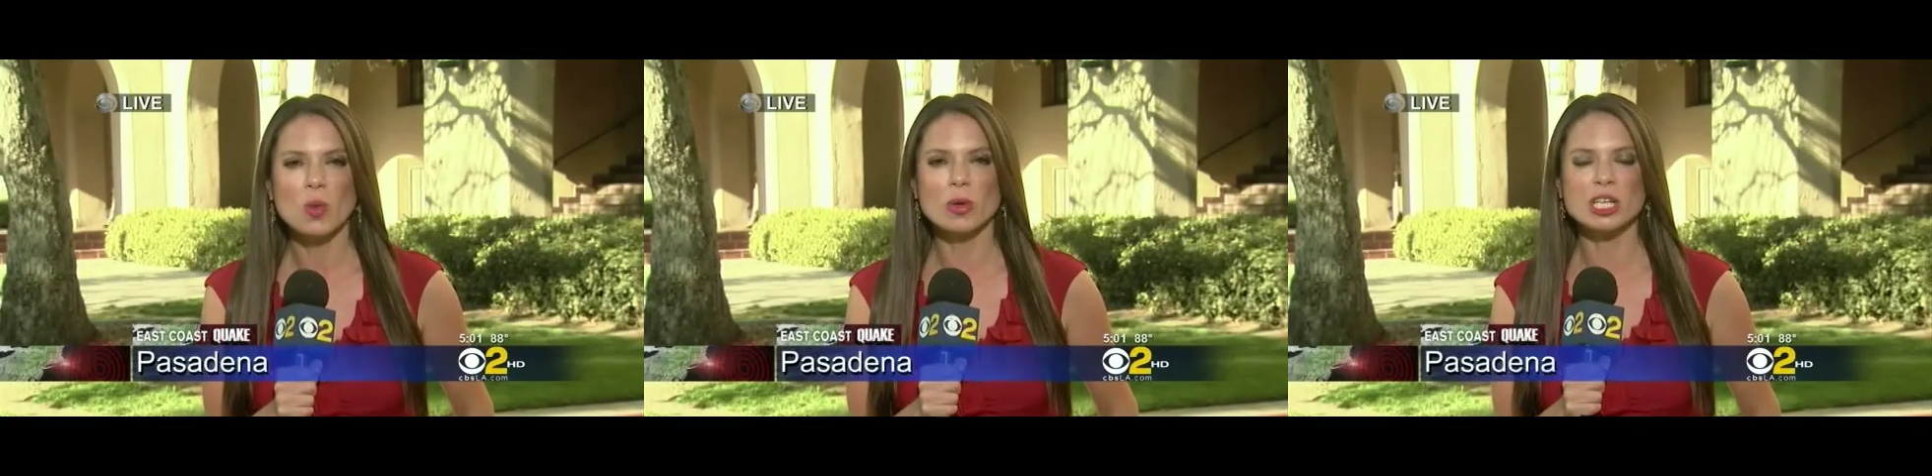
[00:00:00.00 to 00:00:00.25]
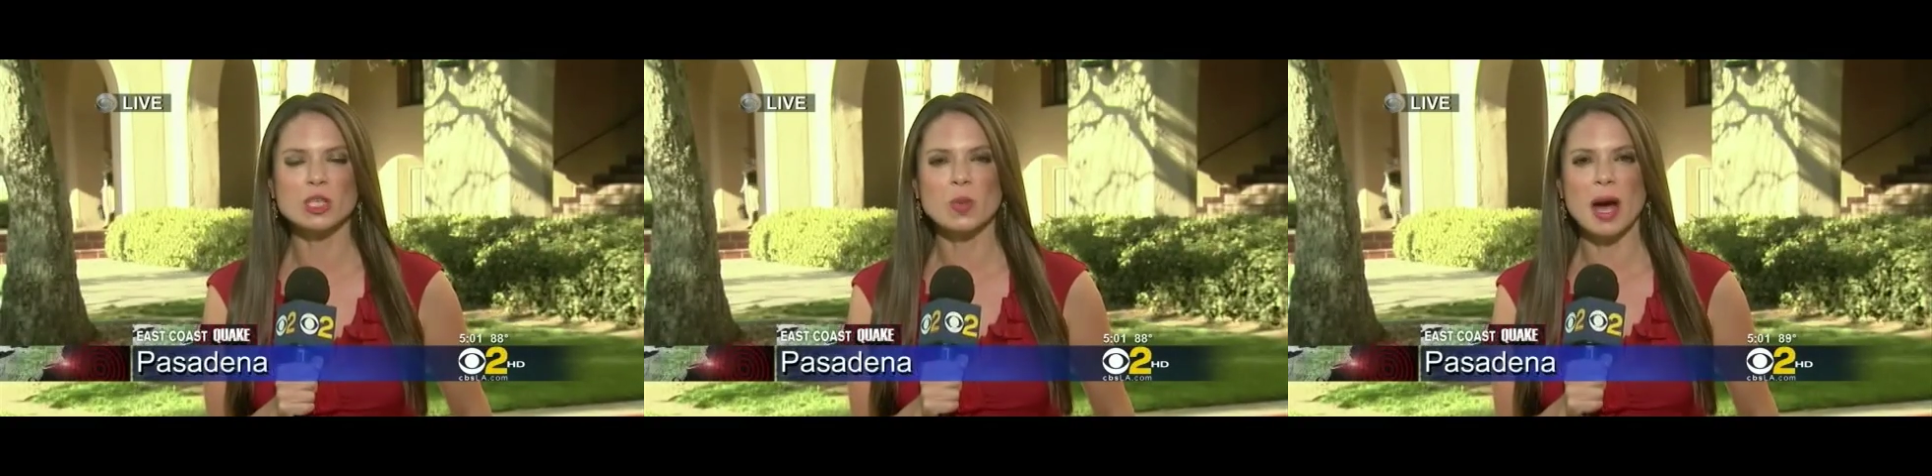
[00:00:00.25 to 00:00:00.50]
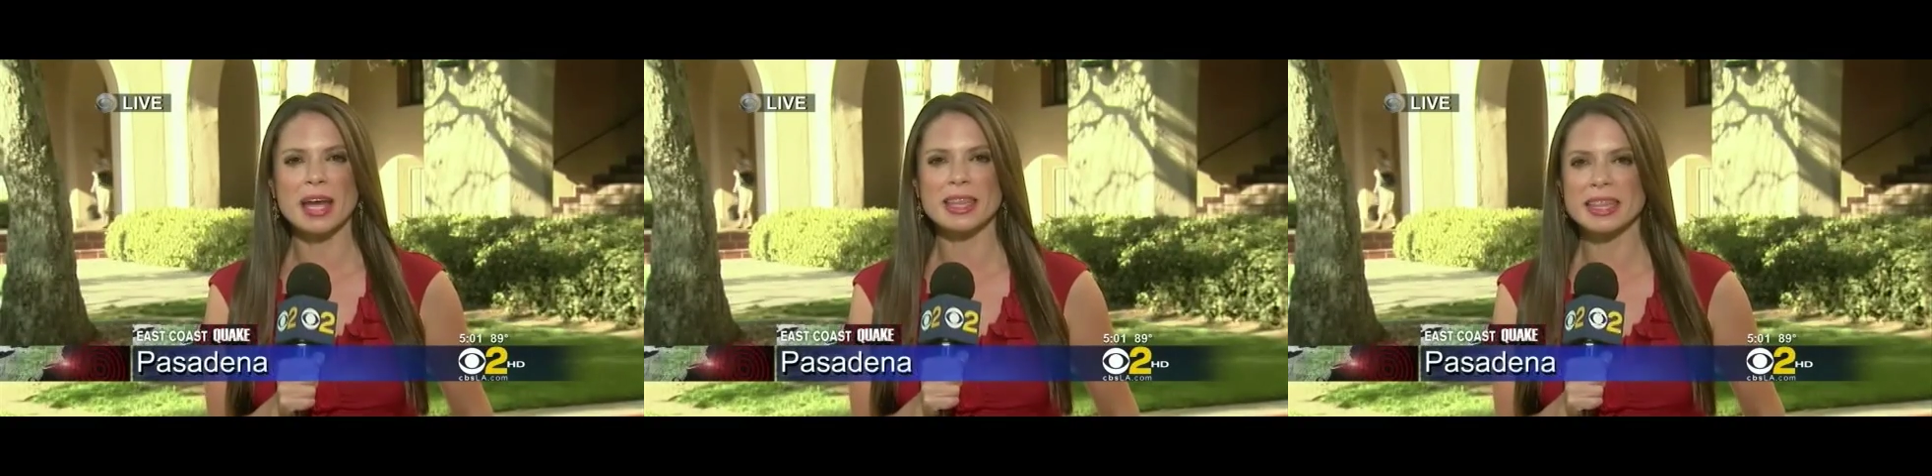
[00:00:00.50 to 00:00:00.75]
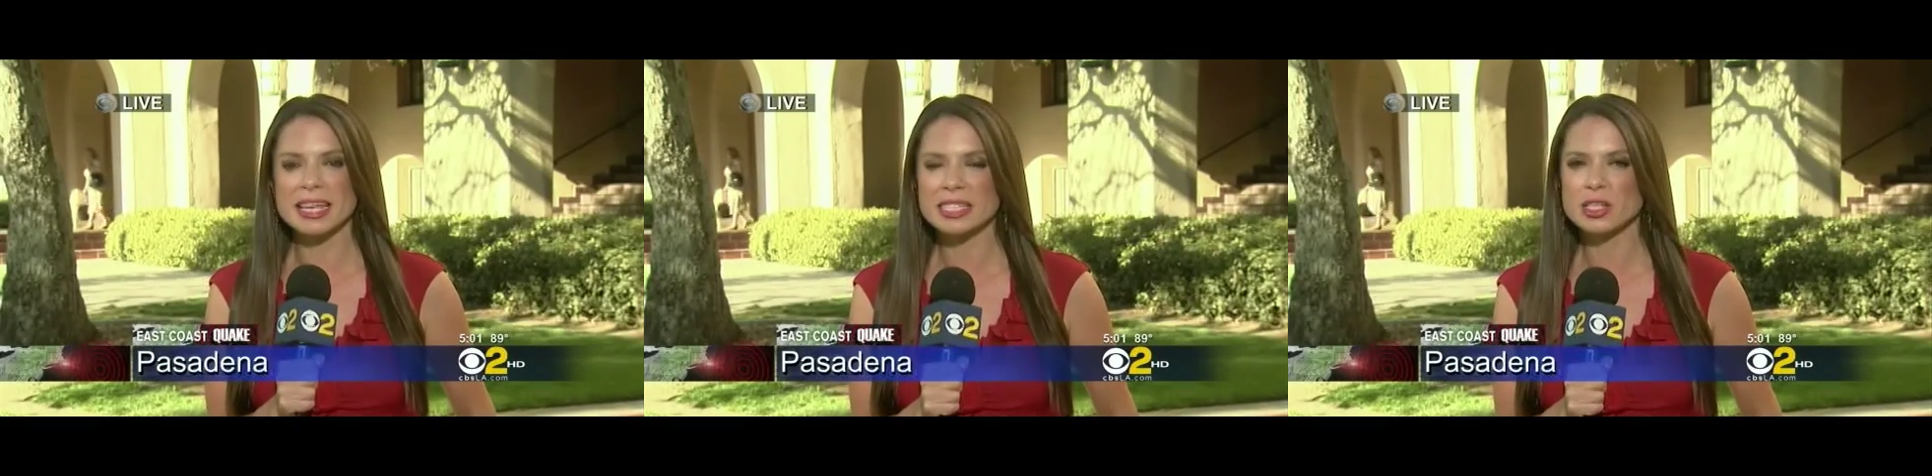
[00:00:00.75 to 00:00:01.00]
which is
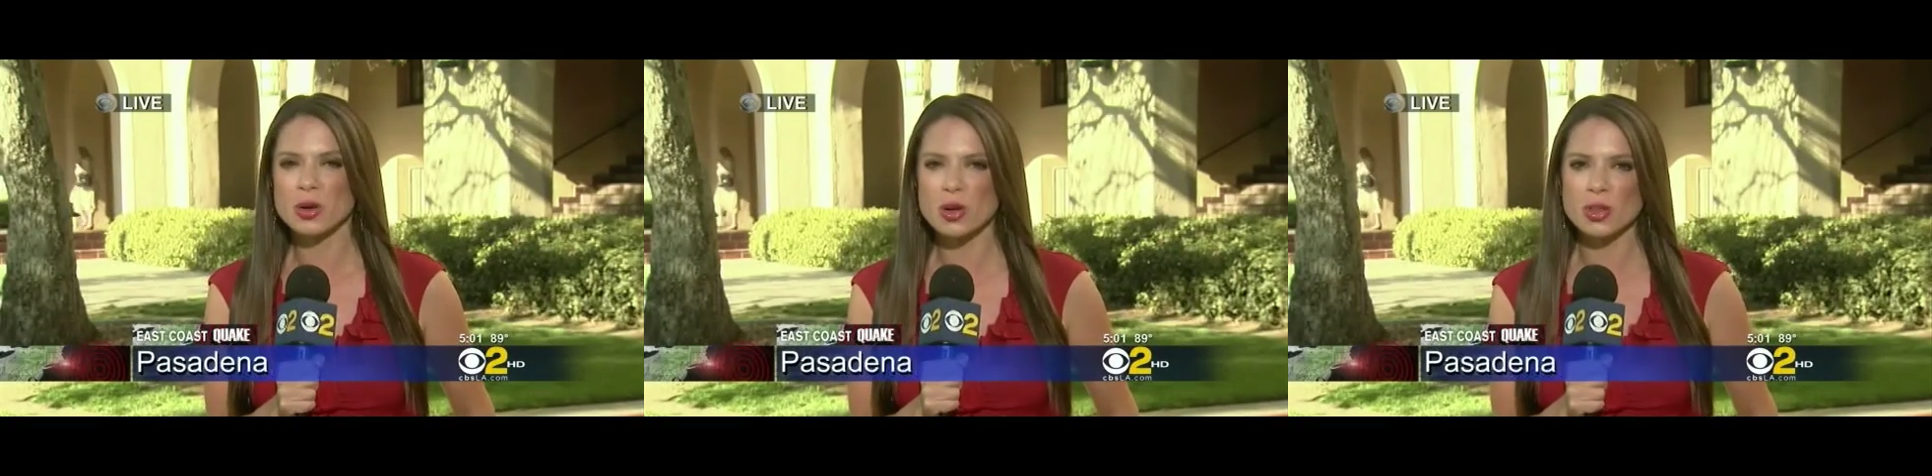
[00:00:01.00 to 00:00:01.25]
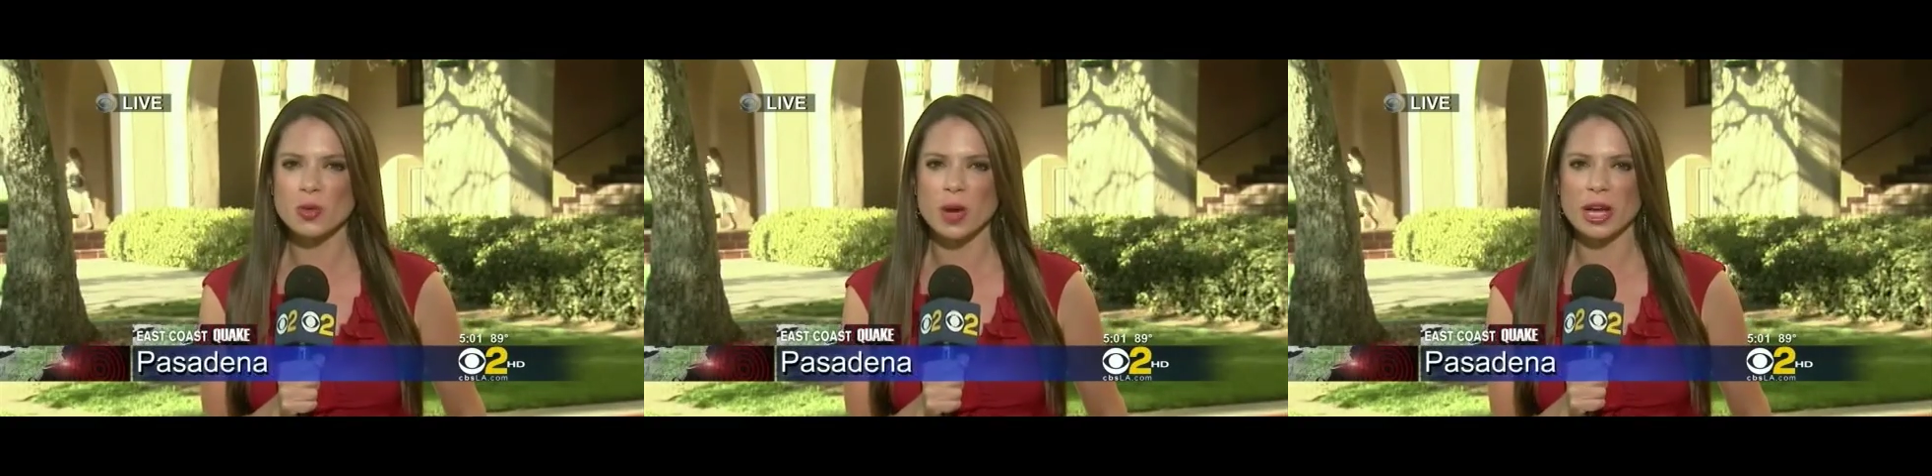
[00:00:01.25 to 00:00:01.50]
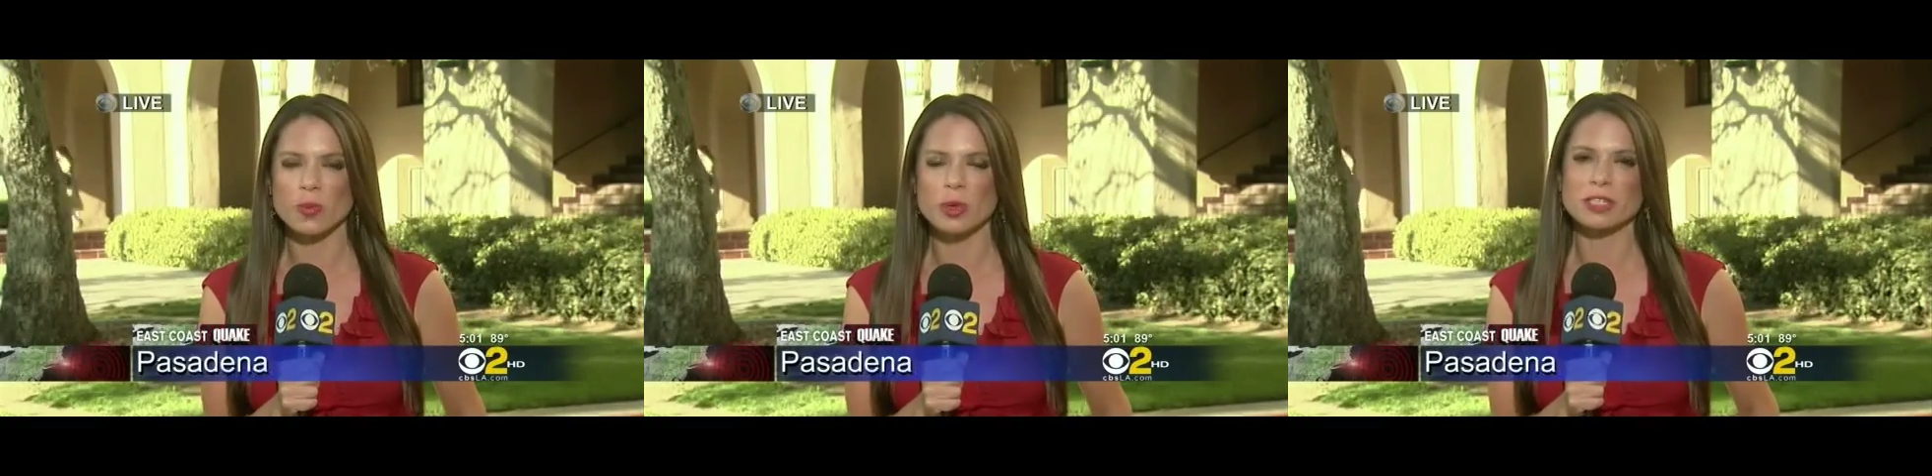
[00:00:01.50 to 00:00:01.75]
why this earthquake